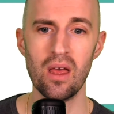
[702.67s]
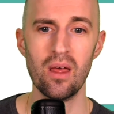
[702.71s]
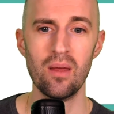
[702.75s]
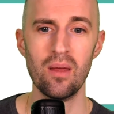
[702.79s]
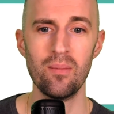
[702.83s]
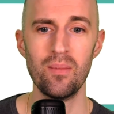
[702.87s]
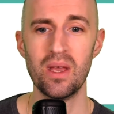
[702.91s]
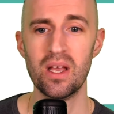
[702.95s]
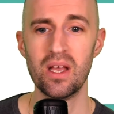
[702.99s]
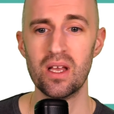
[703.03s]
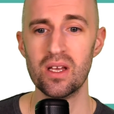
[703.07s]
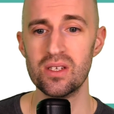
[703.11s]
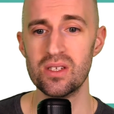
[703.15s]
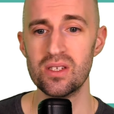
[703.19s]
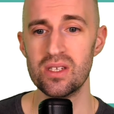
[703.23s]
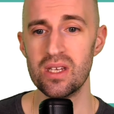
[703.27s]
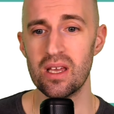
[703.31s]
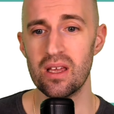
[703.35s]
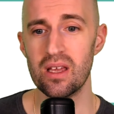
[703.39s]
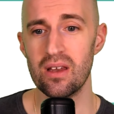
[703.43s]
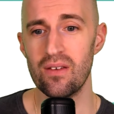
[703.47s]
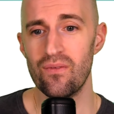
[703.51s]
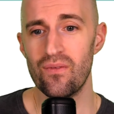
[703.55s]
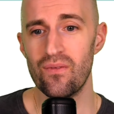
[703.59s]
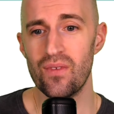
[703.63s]
because it
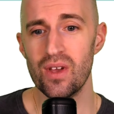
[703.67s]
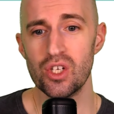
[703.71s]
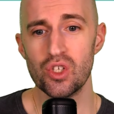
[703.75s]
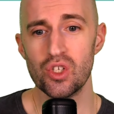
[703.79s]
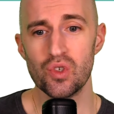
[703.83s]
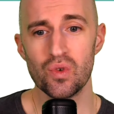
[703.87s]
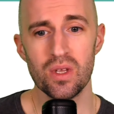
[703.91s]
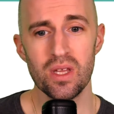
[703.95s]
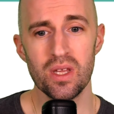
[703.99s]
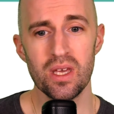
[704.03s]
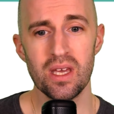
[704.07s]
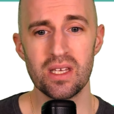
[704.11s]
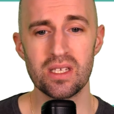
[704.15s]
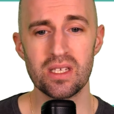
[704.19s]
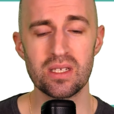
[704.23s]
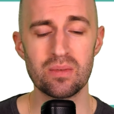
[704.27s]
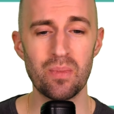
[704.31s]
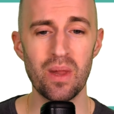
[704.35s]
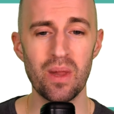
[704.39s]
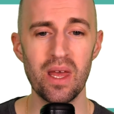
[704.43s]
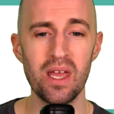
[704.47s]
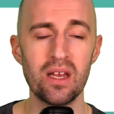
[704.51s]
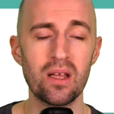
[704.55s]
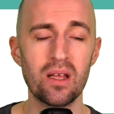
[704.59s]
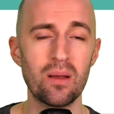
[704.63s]
can visually
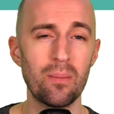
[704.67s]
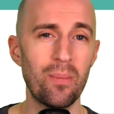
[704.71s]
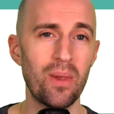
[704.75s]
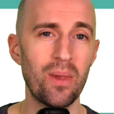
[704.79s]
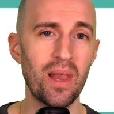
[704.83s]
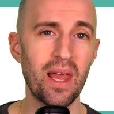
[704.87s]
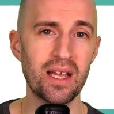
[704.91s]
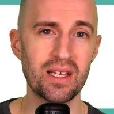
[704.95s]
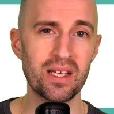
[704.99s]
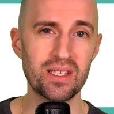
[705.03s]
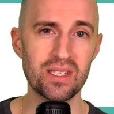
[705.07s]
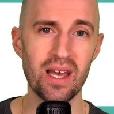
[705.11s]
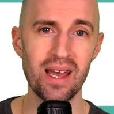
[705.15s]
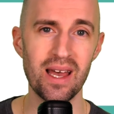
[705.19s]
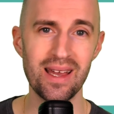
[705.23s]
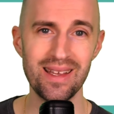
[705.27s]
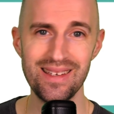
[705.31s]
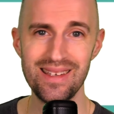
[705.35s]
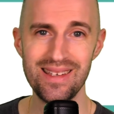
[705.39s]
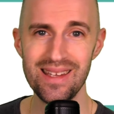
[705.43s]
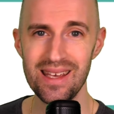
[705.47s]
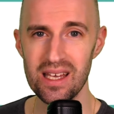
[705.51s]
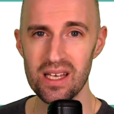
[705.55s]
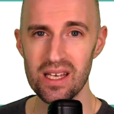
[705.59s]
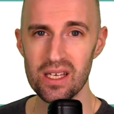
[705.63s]
explain complex
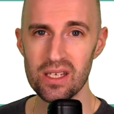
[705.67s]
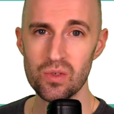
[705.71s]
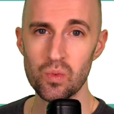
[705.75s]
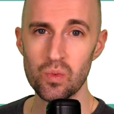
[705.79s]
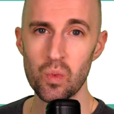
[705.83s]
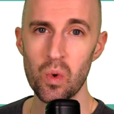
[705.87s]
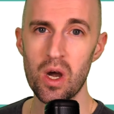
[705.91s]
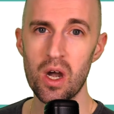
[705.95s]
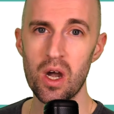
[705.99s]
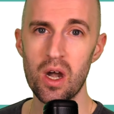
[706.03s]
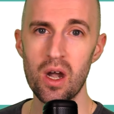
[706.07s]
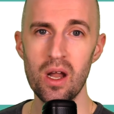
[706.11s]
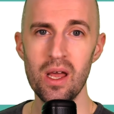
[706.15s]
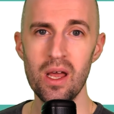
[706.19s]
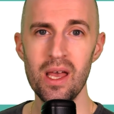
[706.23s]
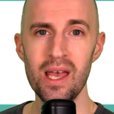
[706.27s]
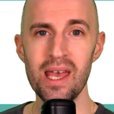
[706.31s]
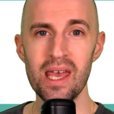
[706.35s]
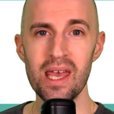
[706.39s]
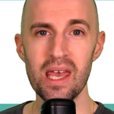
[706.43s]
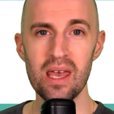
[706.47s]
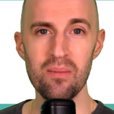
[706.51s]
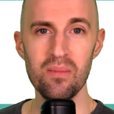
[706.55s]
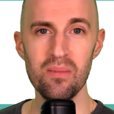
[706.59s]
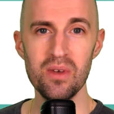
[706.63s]
ideas where
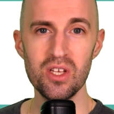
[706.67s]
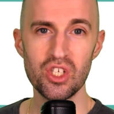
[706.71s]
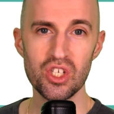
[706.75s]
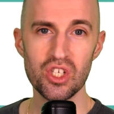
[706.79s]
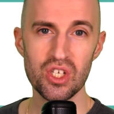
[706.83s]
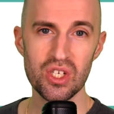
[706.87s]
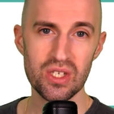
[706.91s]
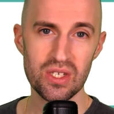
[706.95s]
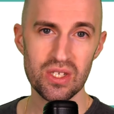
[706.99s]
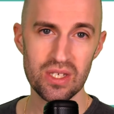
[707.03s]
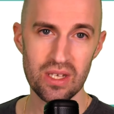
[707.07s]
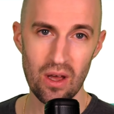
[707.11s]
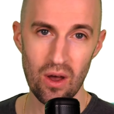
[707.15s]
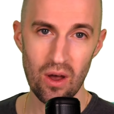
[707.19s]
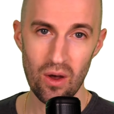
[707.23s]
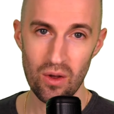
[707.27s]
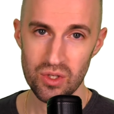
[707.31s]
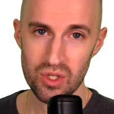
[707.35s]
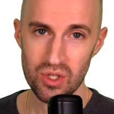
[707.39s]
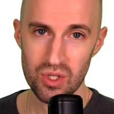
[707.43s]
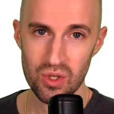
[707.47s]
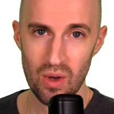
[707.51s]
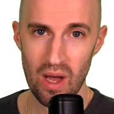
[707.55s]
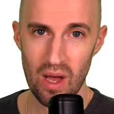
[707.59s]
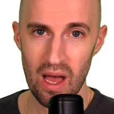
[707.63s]
images
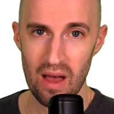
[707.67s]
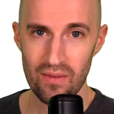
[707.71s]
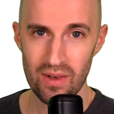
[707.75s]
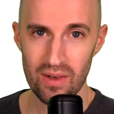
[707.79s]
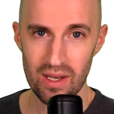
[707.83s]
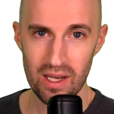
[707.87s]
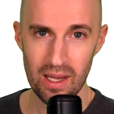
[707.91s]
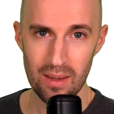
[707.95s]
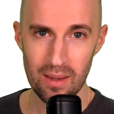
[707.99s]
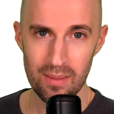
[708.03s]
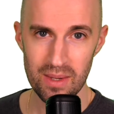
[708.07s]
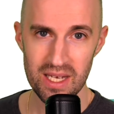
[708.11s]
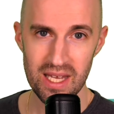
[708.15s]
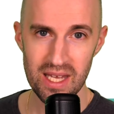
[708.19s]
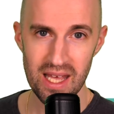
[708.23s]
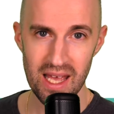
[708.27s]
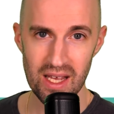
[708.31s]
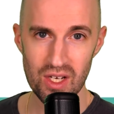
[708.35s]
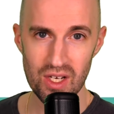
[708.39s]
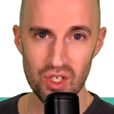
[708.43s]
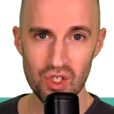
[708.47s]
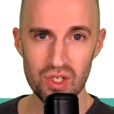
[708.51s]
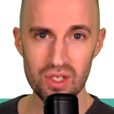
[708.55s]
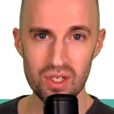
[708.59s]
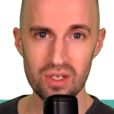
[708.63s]
also have a
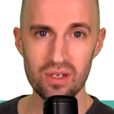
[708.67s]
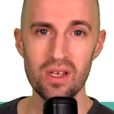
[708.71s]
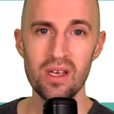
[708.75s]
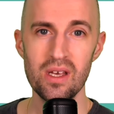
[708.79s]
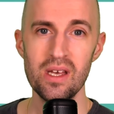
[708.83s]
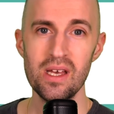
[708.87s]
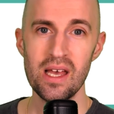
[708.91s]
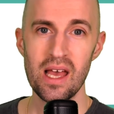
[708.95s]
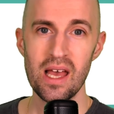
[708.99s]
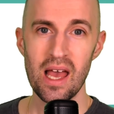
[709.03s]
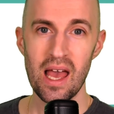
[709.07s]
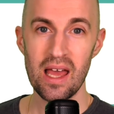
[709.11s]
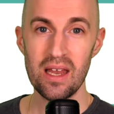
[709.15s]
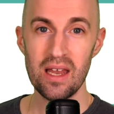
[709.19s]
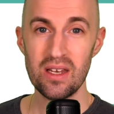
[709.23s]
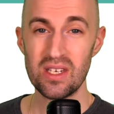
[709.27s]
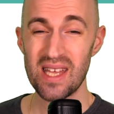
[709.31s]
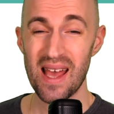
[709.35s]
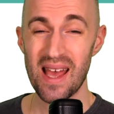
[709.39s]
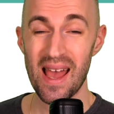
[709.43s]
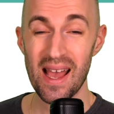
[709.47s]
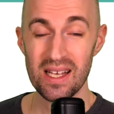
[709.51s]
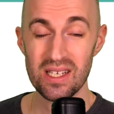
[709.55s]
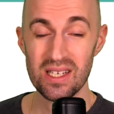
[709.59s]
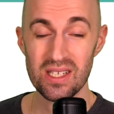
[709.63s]
limitation and
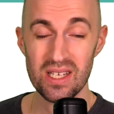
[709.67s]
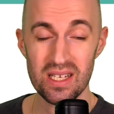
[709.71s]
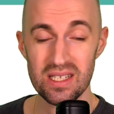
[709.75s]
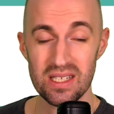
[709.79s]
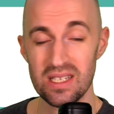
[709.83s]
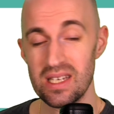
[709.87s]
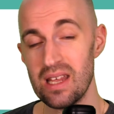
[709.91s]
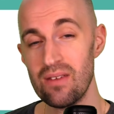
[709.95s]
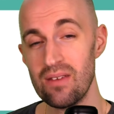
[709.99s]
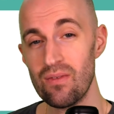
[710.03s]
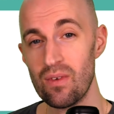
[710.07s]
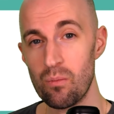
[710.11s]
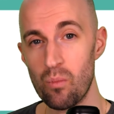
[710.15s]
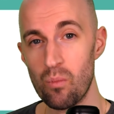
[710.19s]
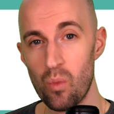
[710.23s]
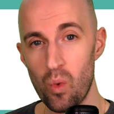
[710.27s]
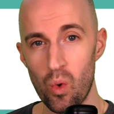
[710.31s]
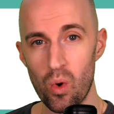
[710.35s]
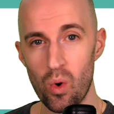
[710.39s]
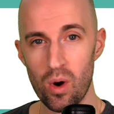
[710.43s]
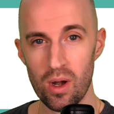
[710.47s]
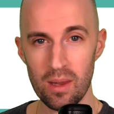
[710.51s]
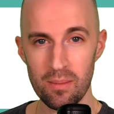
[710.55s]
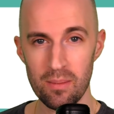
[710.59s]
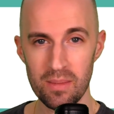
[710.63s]
text has an even
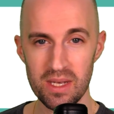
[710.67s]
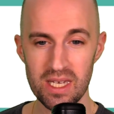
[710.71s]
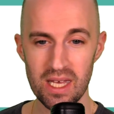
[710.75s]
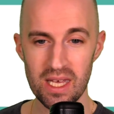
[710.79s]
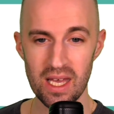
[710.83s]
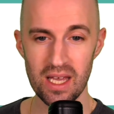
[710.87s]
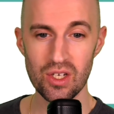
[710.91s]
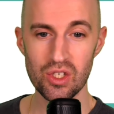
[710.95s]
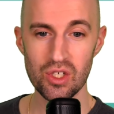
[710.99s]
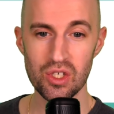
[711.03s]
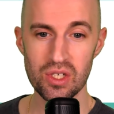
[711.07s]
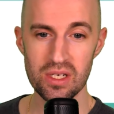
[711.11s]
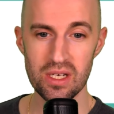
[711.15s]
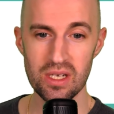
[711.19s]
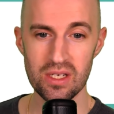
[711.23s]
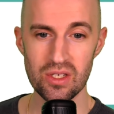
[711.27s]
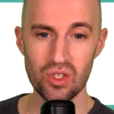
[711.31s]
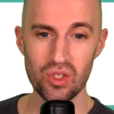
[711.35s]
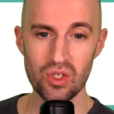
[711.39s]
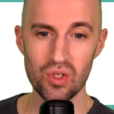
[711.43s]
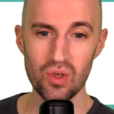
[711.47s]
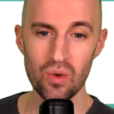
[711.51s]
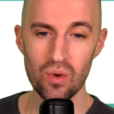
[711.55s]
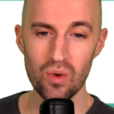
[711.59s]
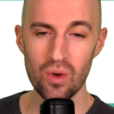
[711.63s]
more limitation as
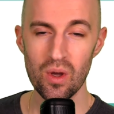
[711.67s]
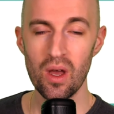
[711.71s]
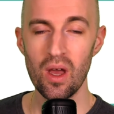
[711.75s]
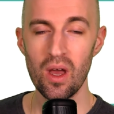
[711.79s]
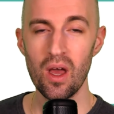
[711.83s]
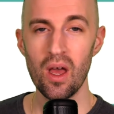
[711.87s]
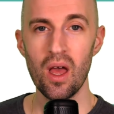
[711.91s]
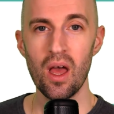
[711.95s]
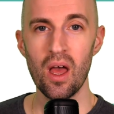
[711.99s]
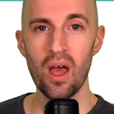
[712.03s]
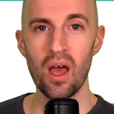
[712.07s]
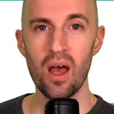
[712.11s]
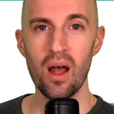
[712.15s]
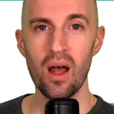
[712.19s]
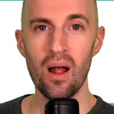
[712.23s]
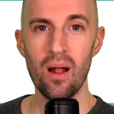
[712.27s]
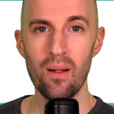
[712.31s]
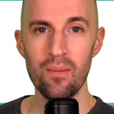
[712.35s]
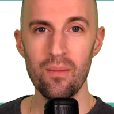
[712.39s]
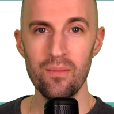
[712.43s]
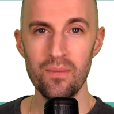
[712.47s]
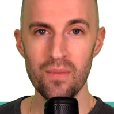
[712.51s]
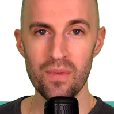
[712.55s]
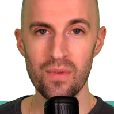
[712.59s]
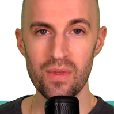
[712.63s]
to
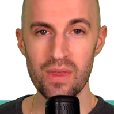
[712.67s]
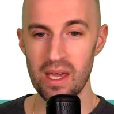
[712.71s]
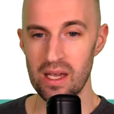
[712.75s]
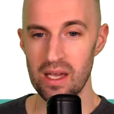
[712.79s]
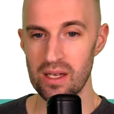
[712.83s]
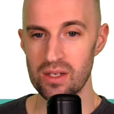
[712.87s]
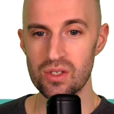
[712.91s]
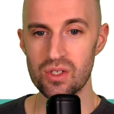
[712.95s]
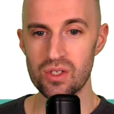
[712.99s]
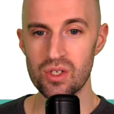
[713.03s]
things.